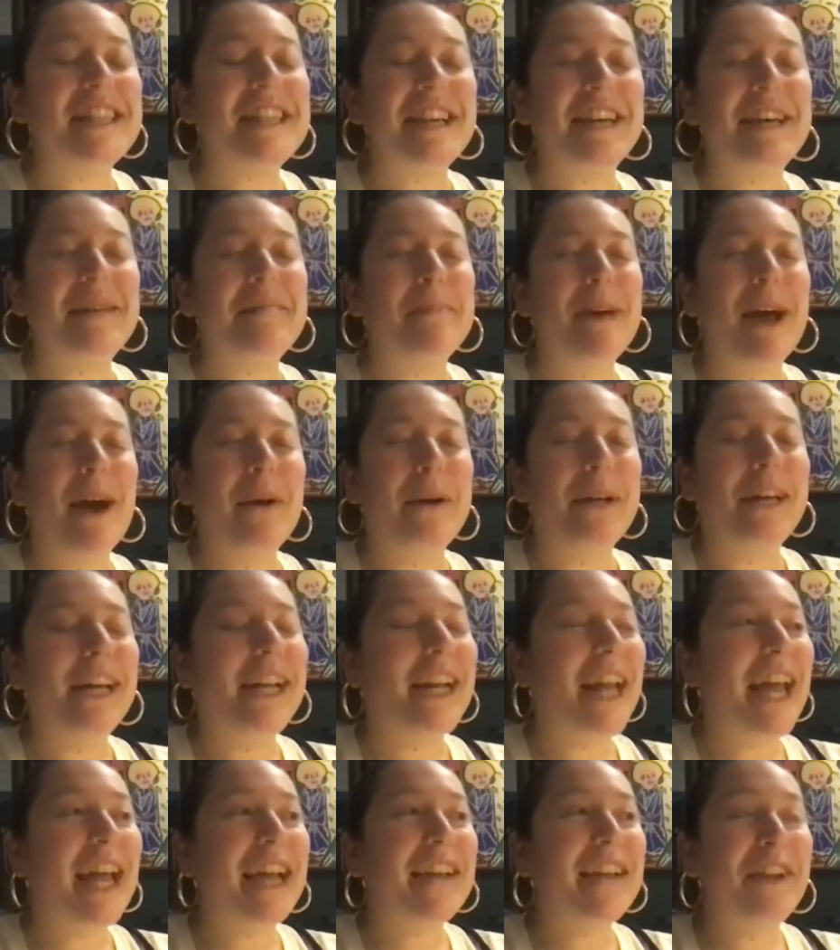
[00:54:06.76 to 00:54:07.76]
think about it.
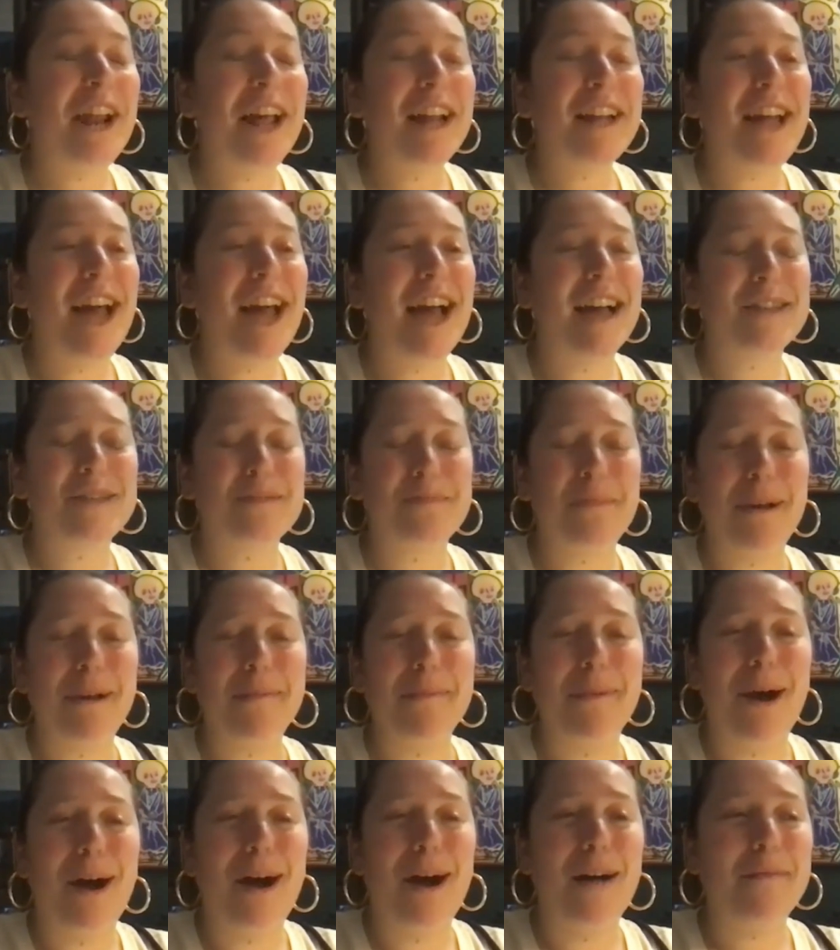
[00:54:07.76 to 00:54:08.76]
And I even had to ask my
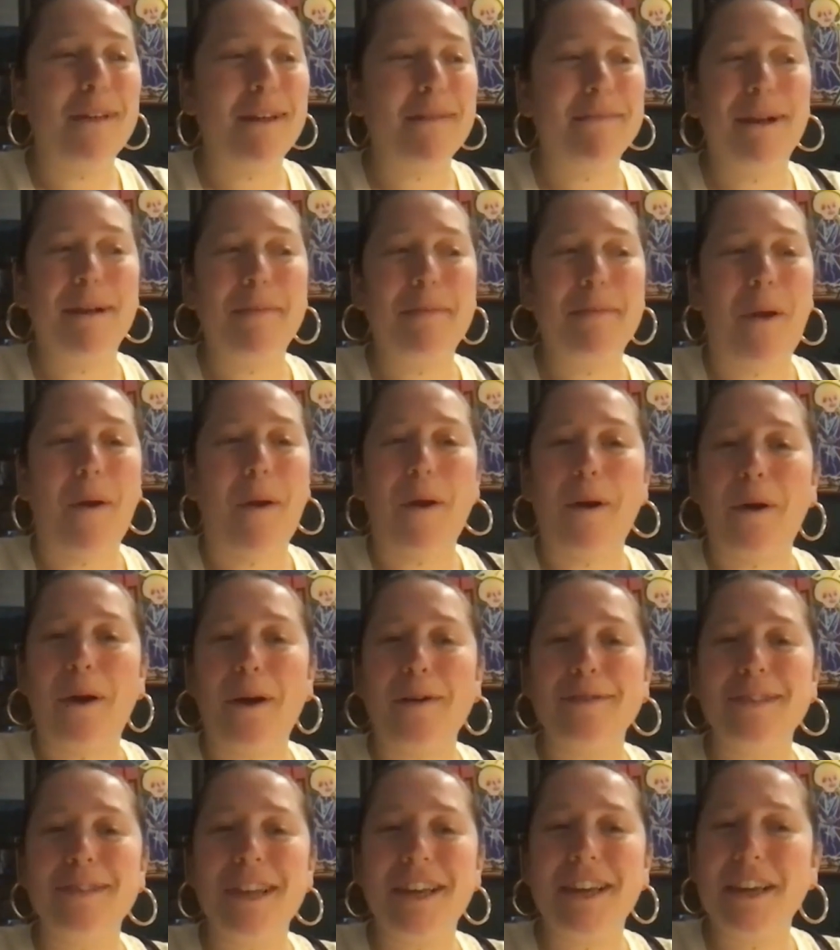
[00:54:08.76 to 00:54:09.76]
mom and my partner. I
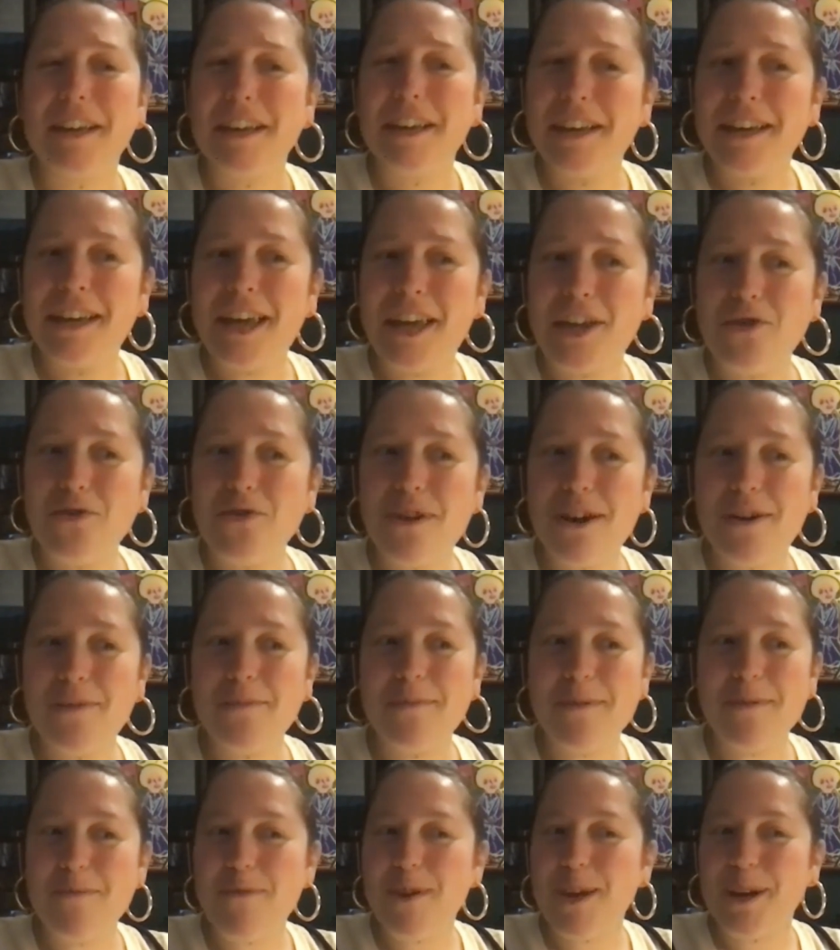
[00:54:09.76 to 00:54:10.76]
was like, can you help
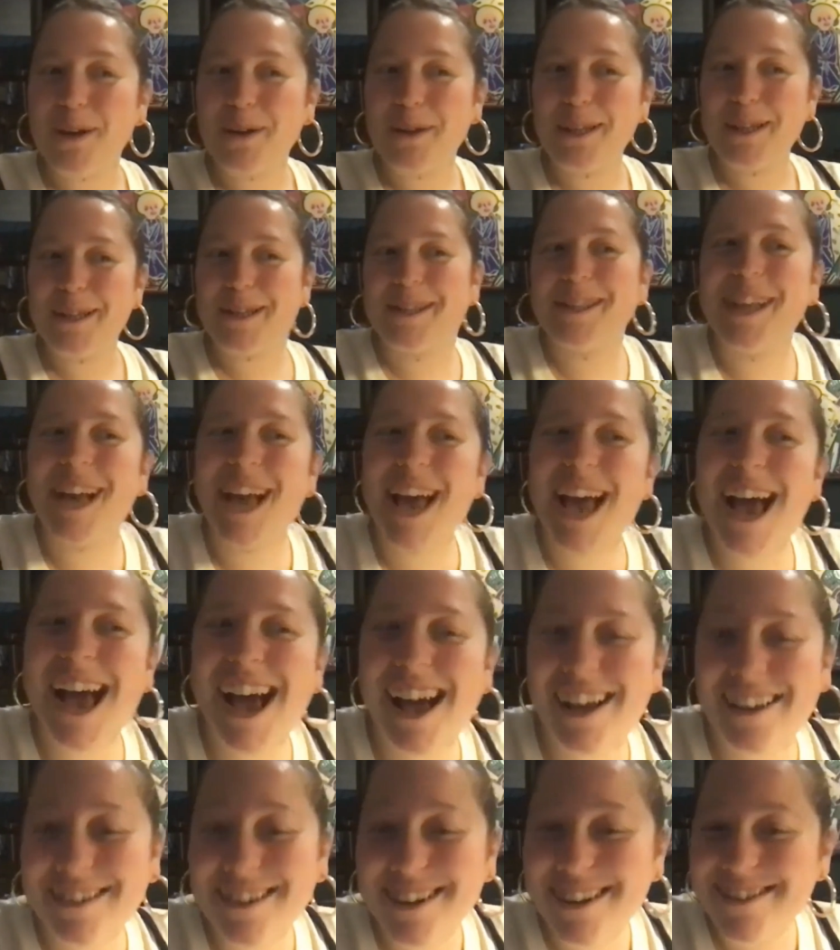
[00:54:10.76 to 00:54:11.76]
me figure these?
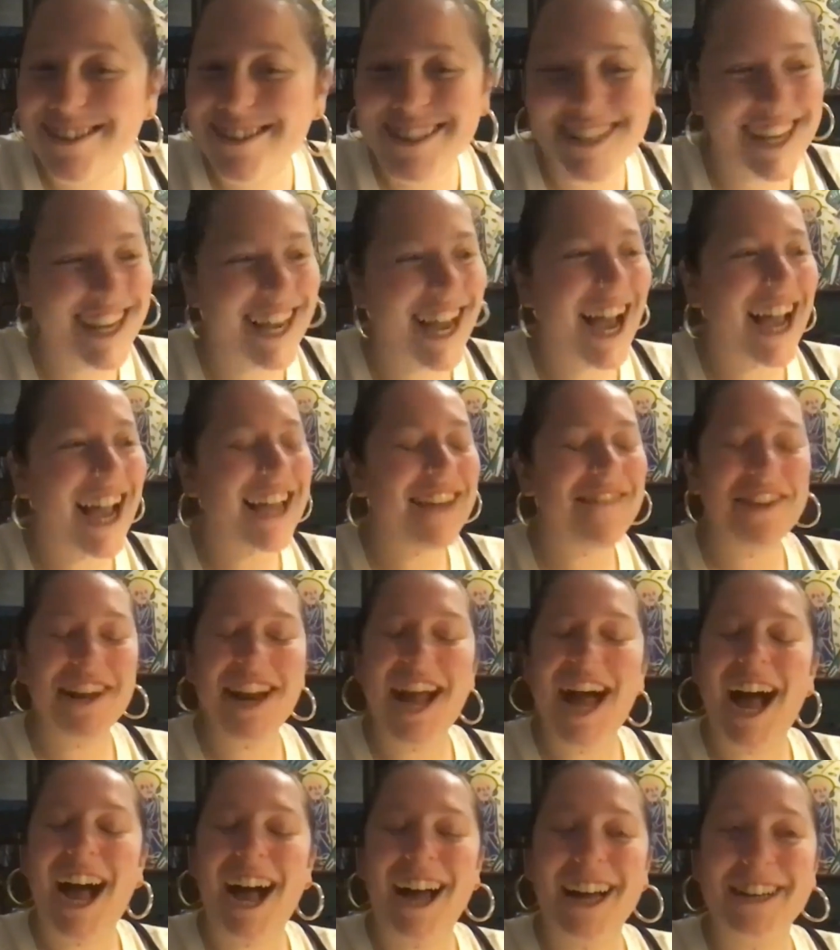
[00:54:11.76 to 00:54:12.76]
I was like,
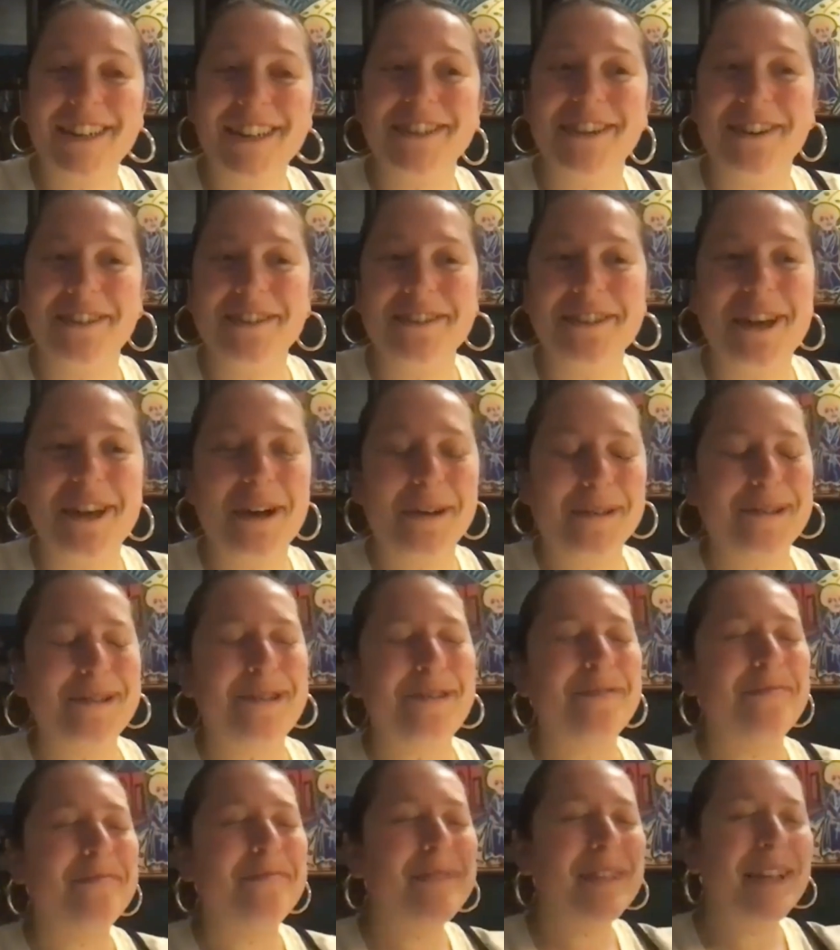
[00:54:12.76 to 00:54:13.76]
even I don't know.
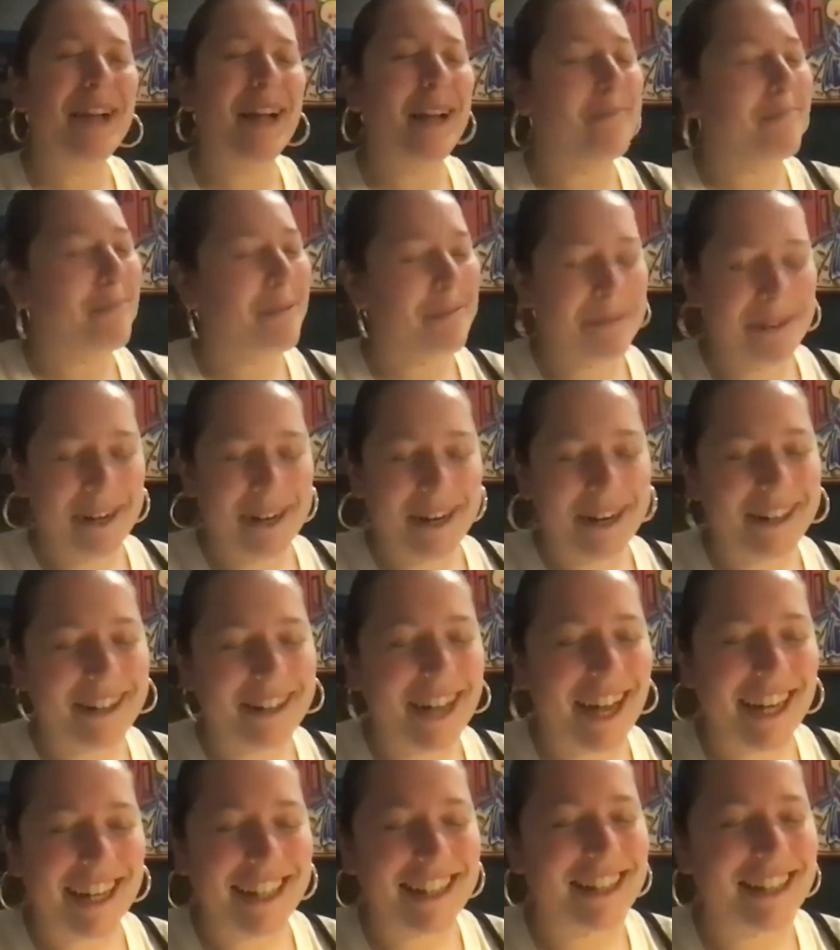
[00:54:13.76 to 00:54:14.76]
So I'm prepared.
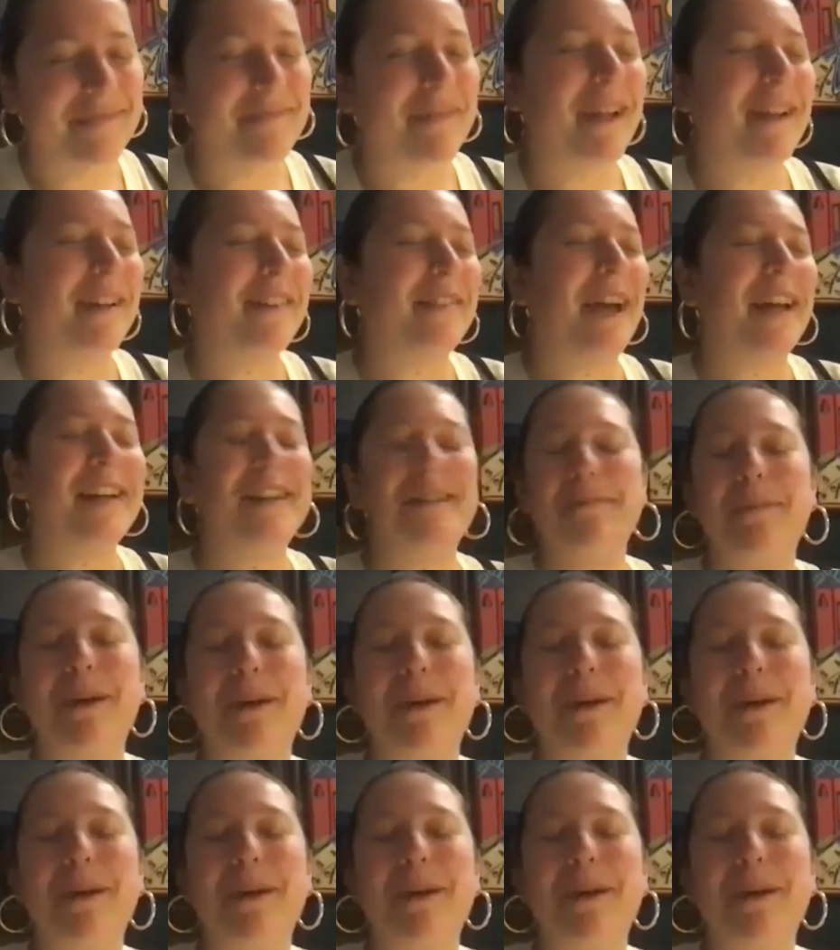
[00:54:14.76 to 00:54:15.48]
I did my